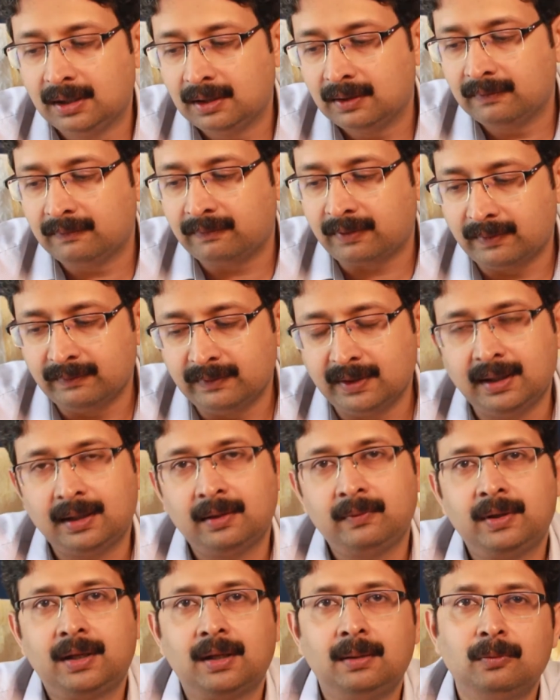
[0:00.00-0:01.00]
From
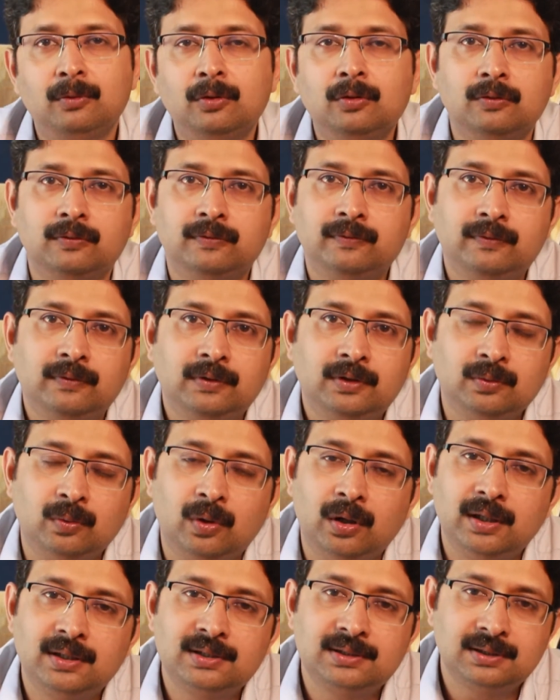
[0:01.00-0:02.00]
there we can move
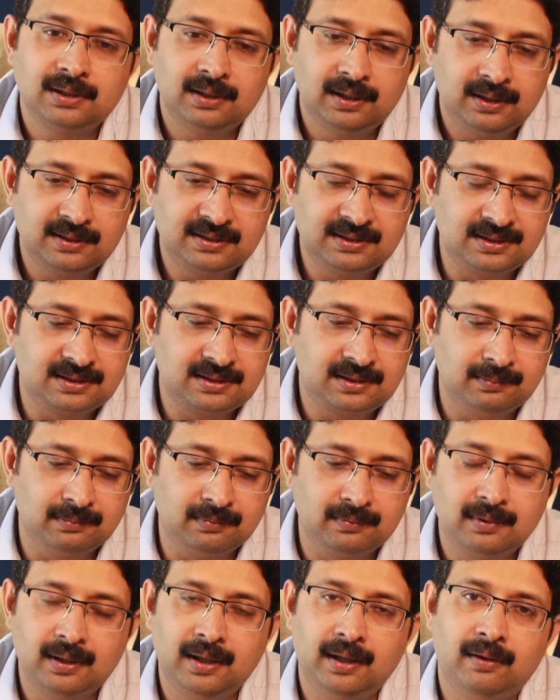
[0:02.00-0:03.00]
towards a
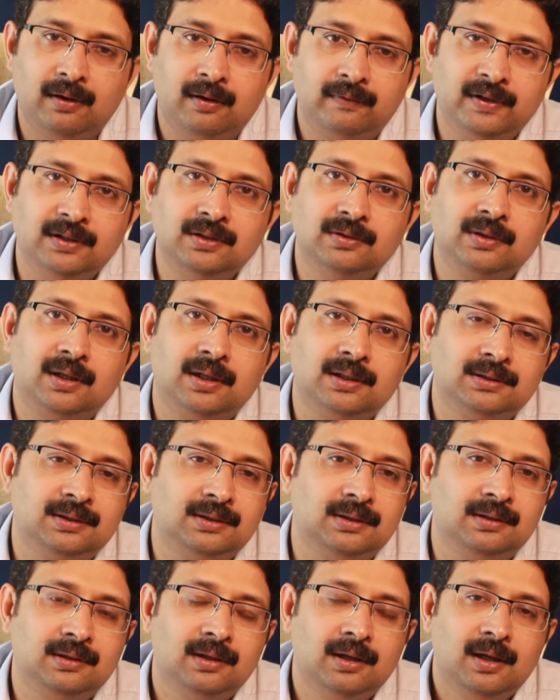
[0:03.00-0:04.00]
system of
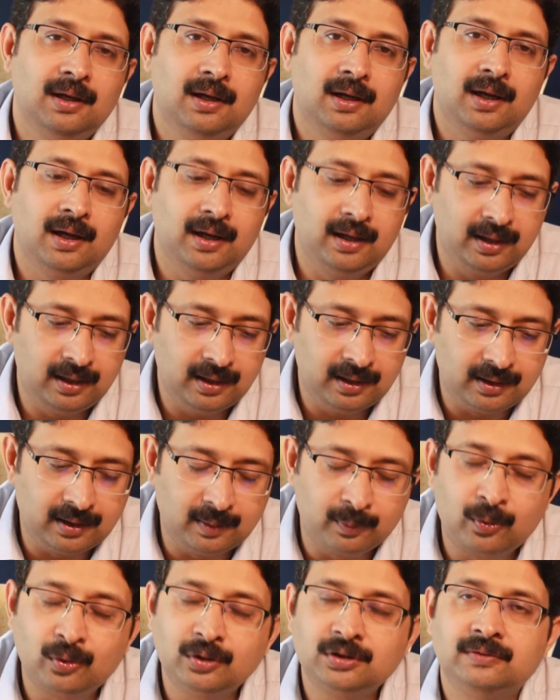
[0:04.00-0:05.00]
education, an
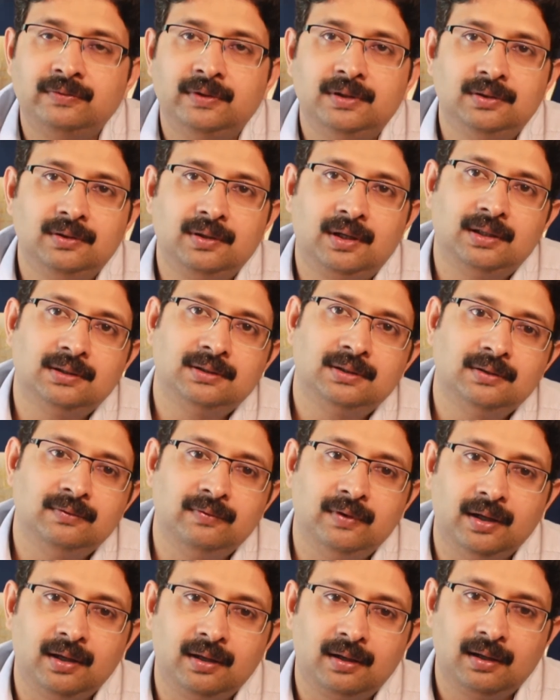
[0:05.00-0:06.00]
approach of education
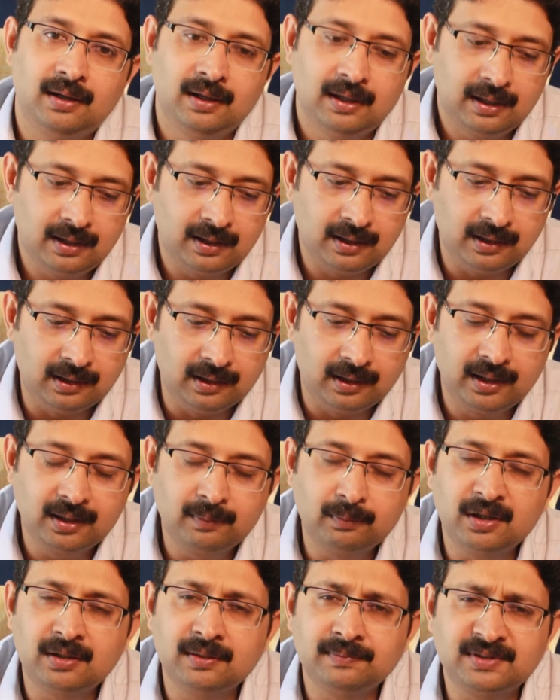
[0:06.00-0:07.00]
where
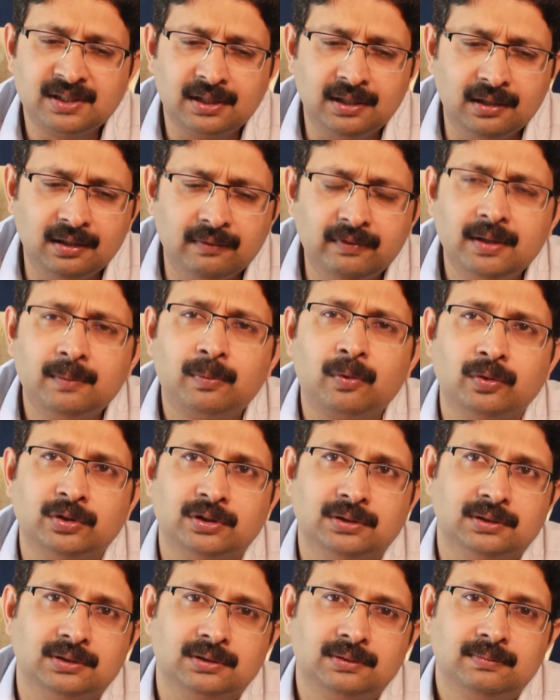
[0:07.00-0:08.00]
learning becomes a living
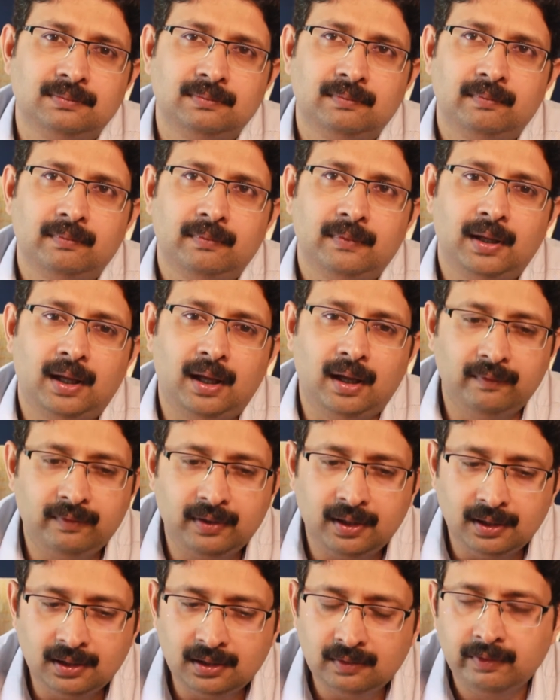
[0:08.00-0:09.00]
process.
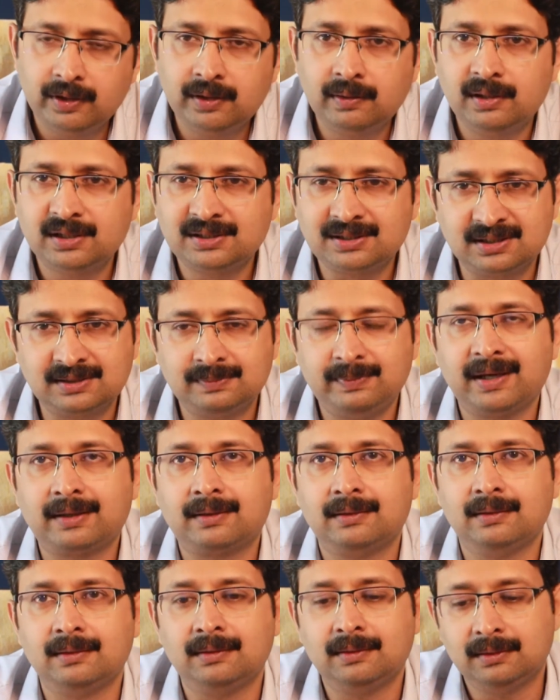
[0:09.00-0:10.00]
Every individual is
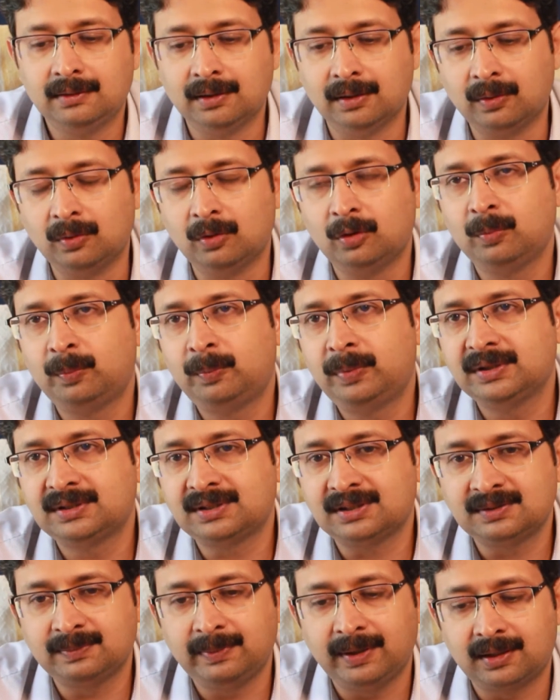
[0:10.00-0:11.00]
respected, the group is
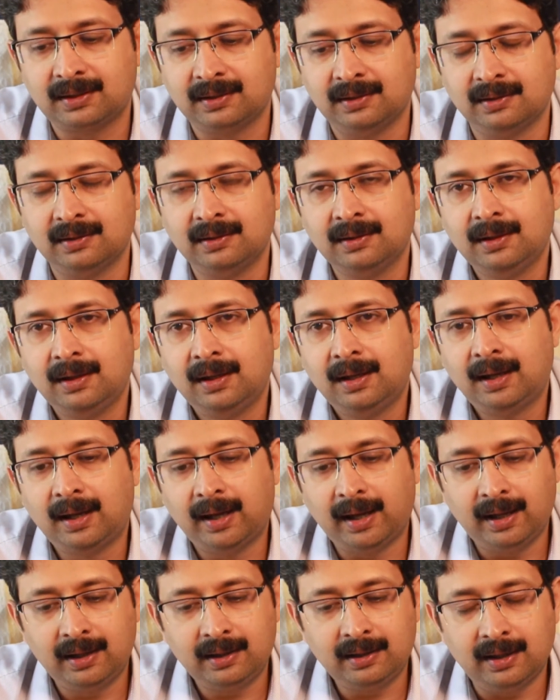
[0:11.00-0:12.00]
respected,
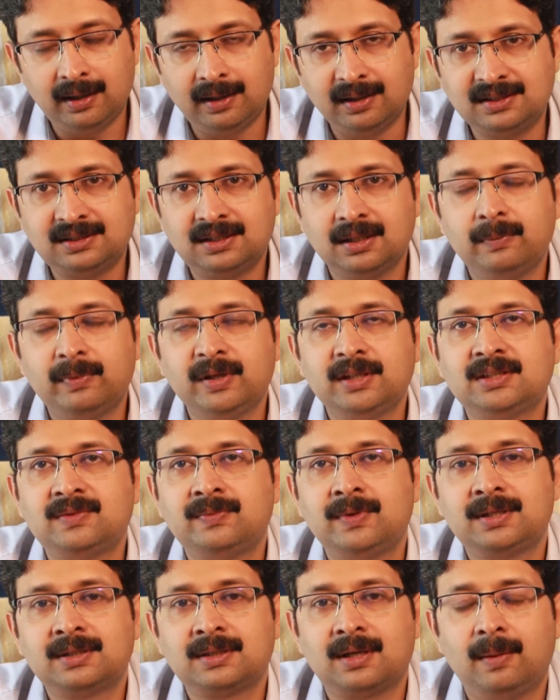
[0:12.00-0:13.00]
and a disturbance
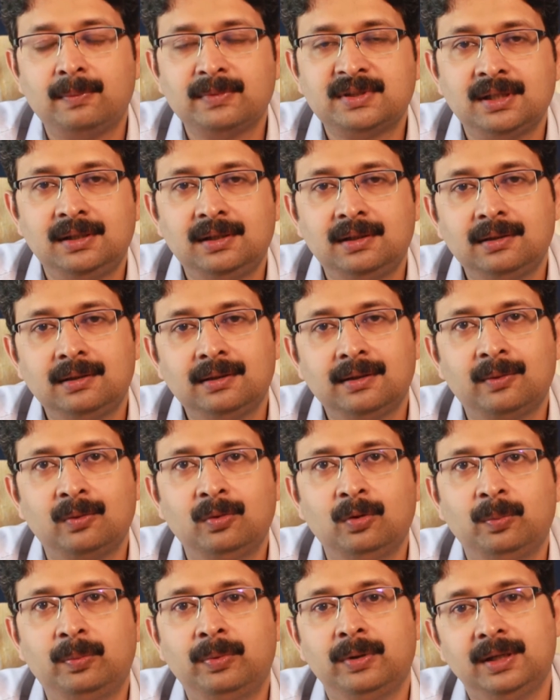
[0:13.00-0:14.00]
which comes in the
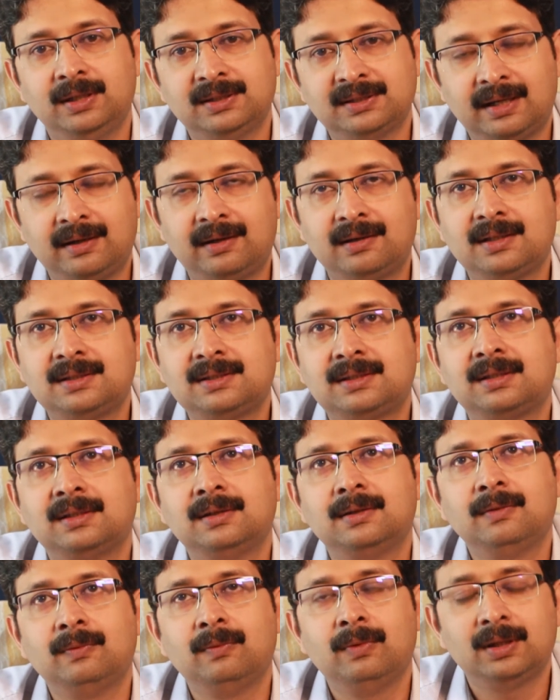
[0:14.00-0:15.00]
group is addressed
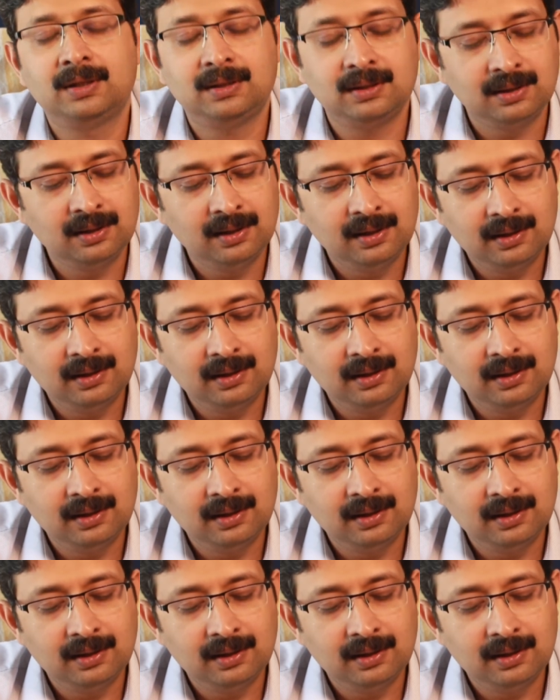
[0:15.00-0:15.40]
with